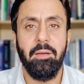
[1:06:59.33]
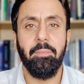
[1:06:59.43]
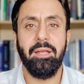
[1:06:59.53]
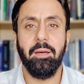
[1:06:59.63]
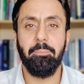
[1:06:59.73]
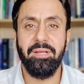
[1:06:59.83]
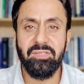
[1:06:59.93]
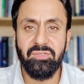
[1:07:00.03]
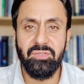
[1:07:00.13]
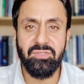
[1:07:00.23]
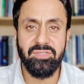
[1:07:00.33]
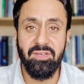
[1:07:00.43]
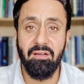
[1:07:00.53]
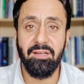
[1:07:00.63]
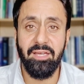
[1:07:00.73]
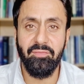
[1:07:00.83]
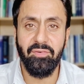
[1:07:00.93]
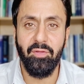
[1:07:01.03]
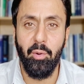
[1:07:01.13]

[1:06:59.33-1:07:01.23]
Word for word: May Allah bless you. JazakAllah for the